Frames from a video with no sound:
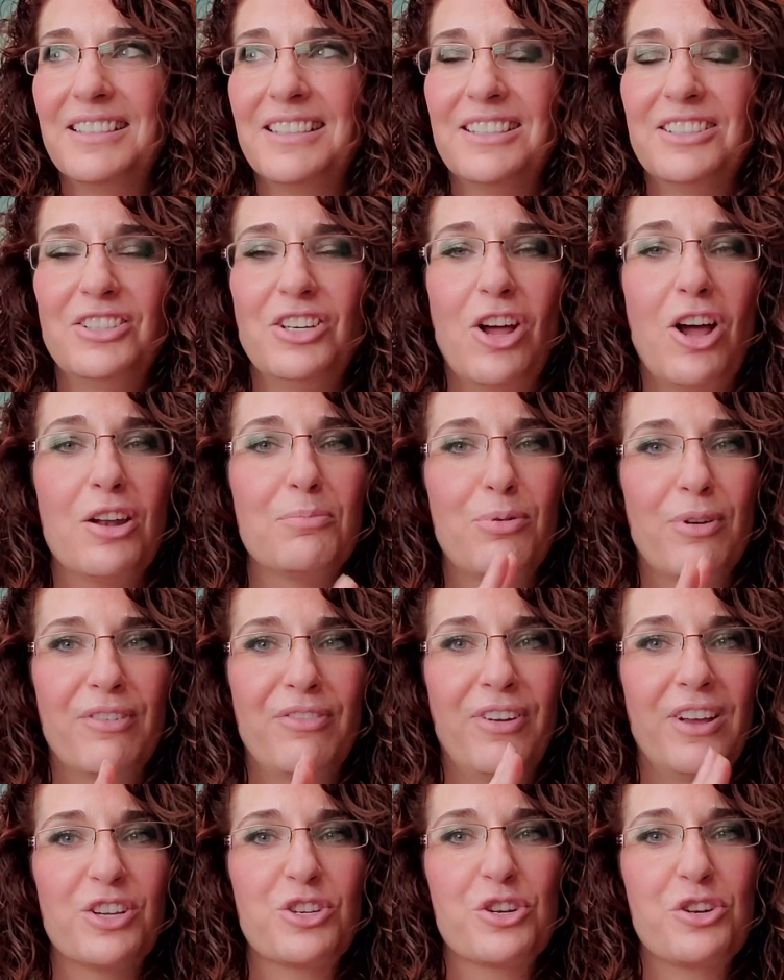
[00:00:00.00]

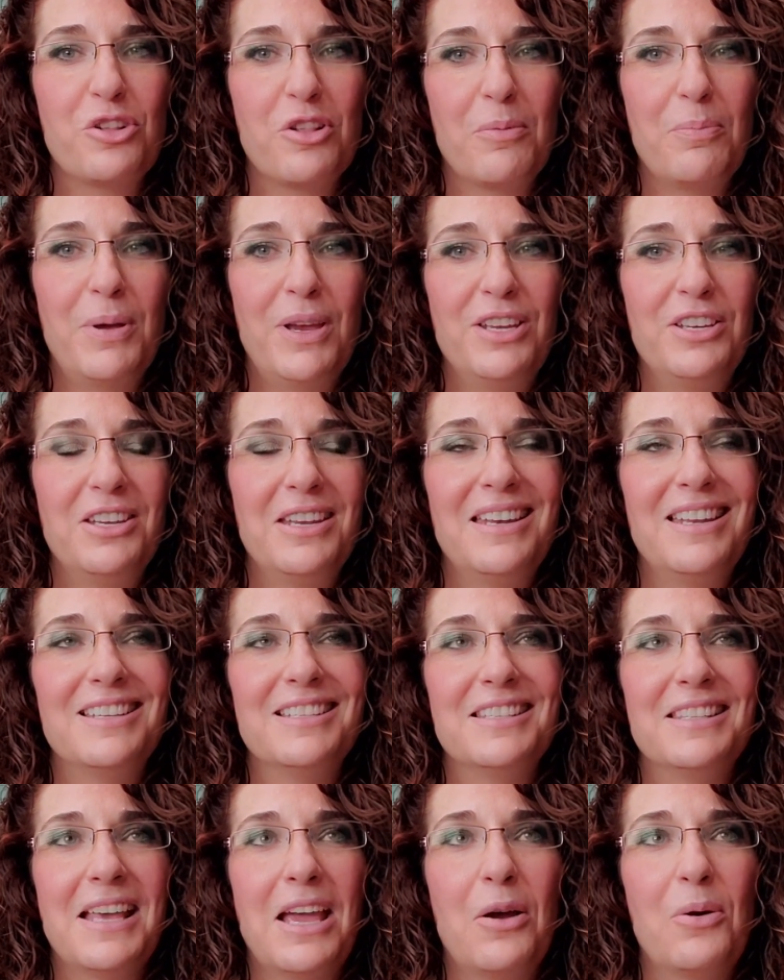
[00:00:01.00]
non-professional opinion
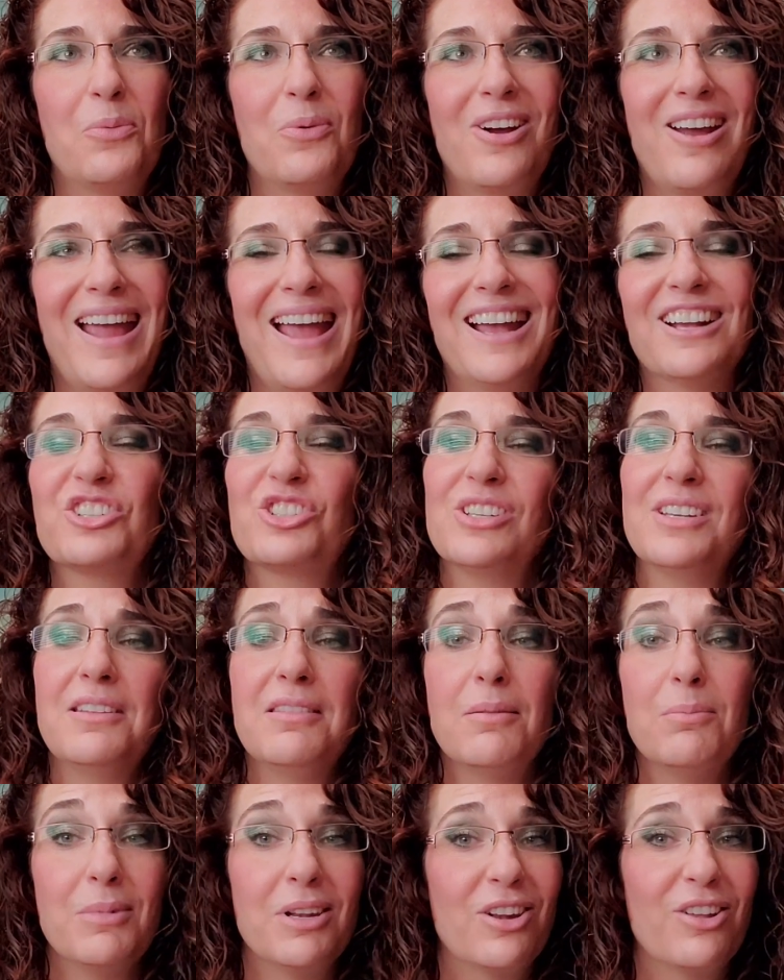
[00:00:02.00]
is that we're actually in
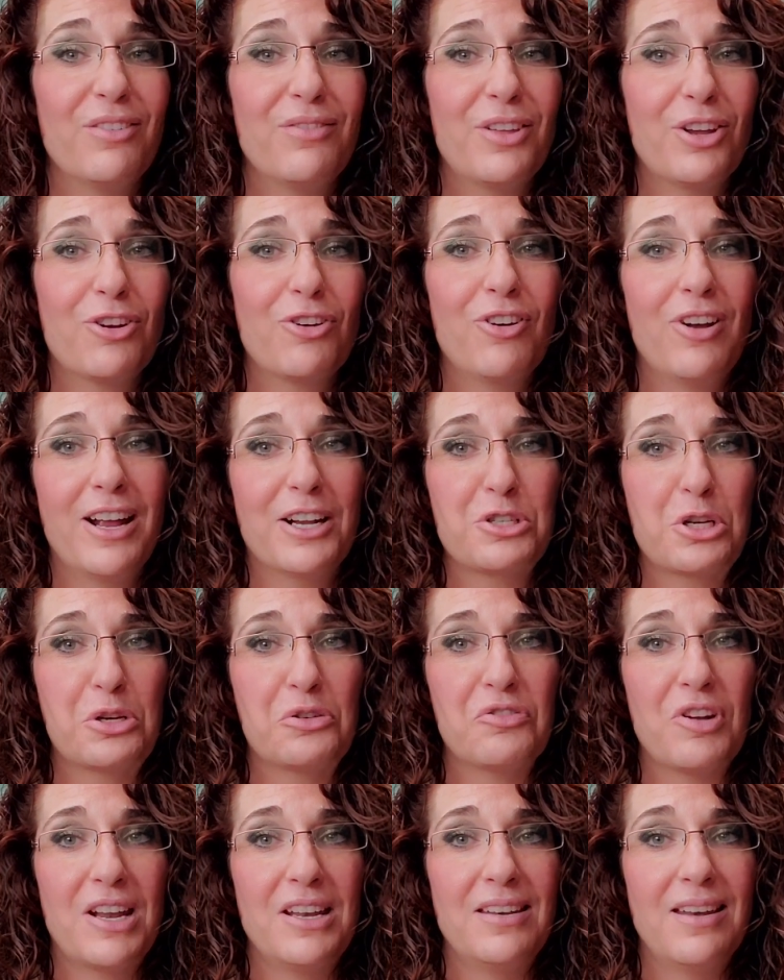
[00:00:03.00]
the middle of the correction
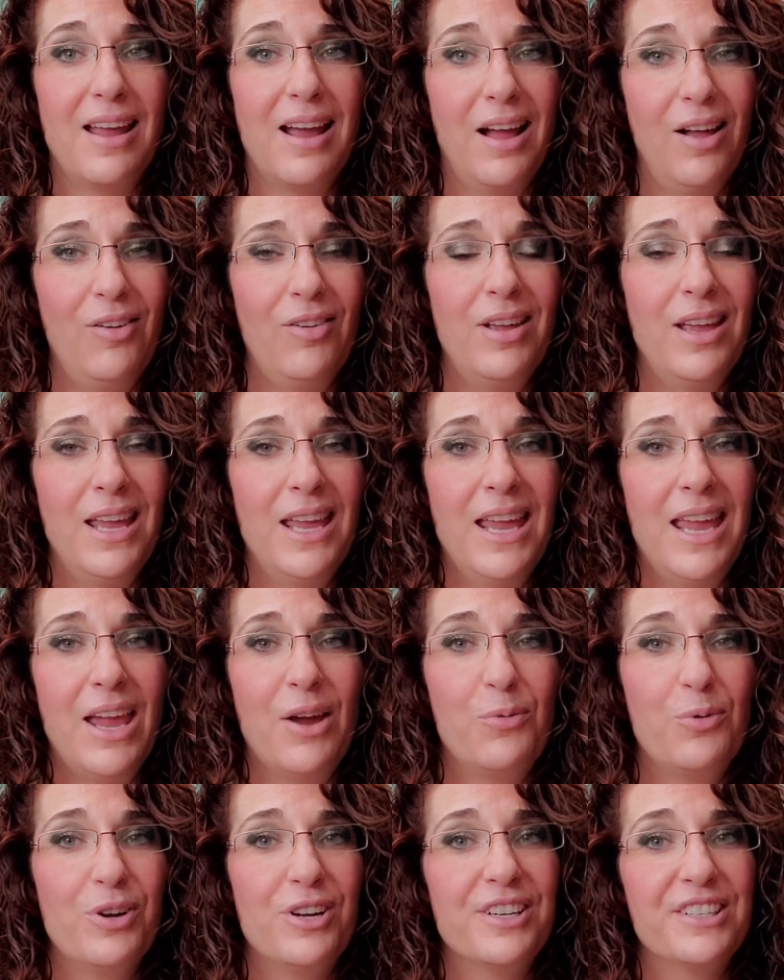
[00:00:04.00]
right now,
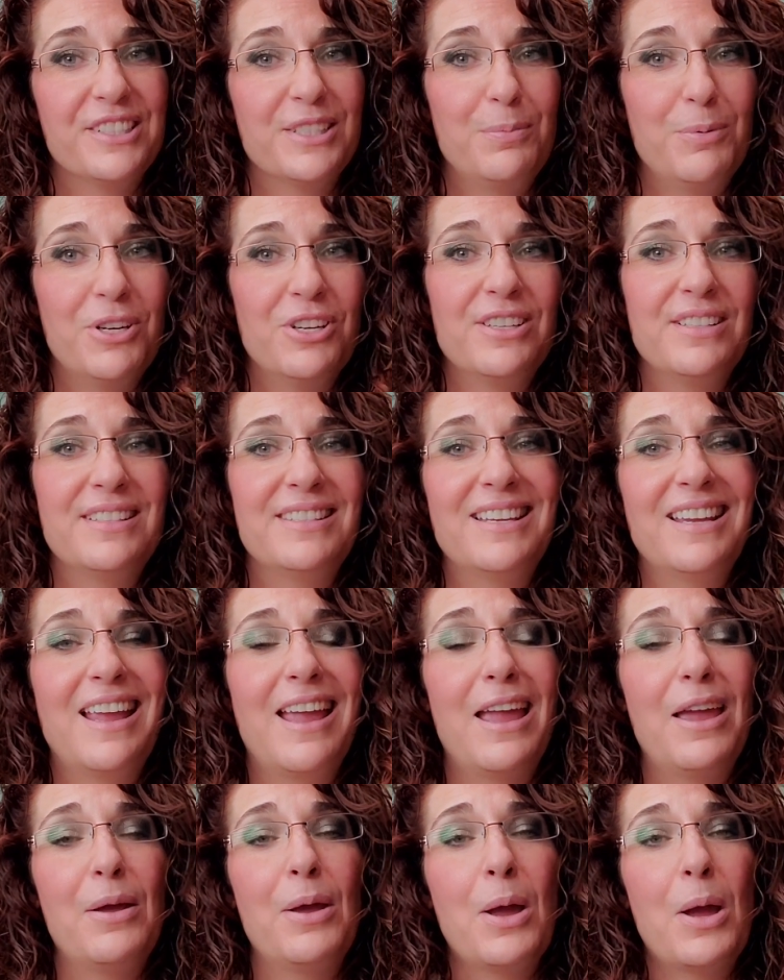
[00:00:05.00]
and we're experiencing
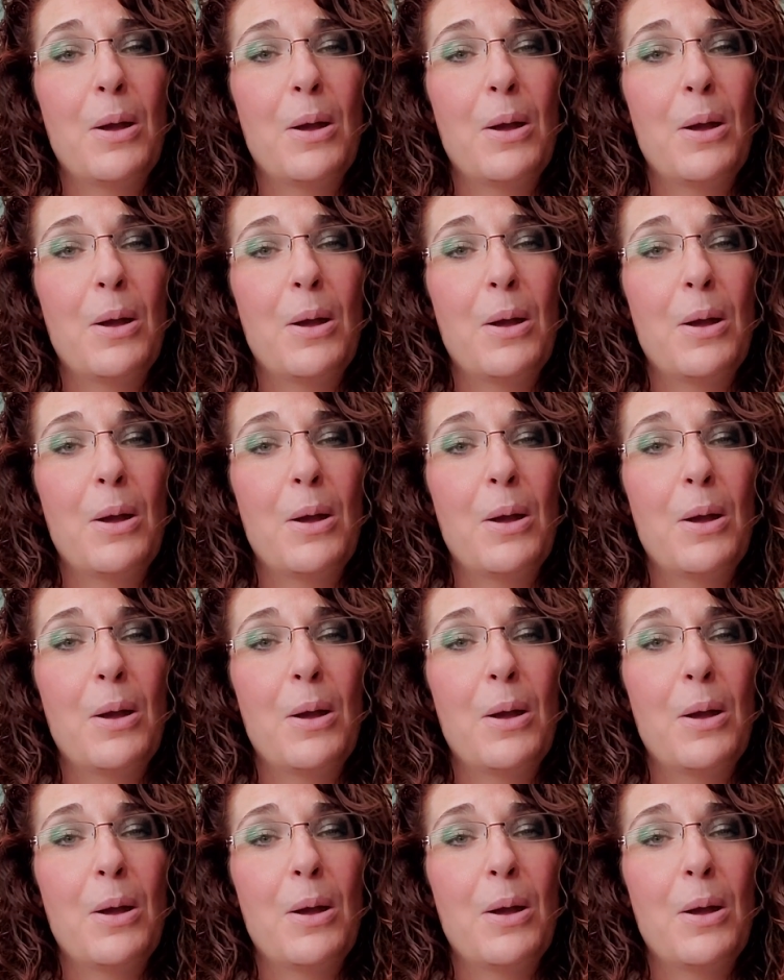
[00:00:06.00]
it.